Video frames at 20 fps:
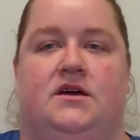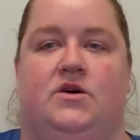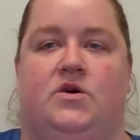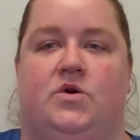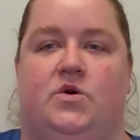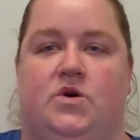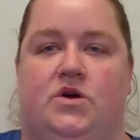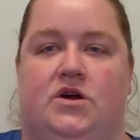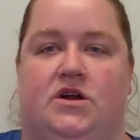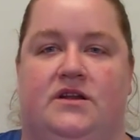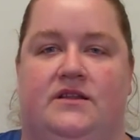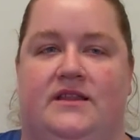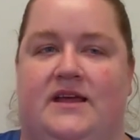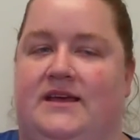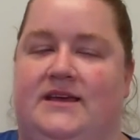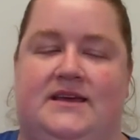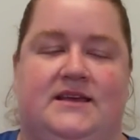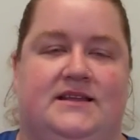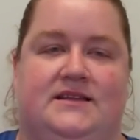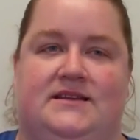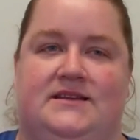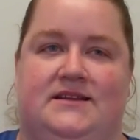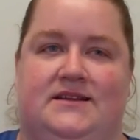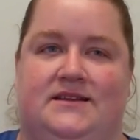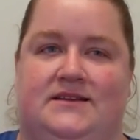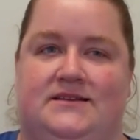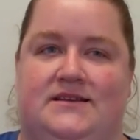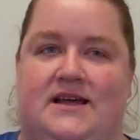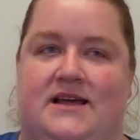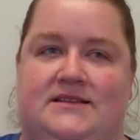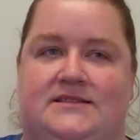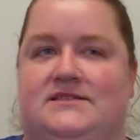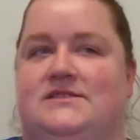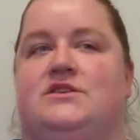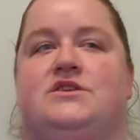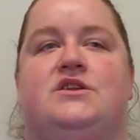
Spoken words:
or that kid has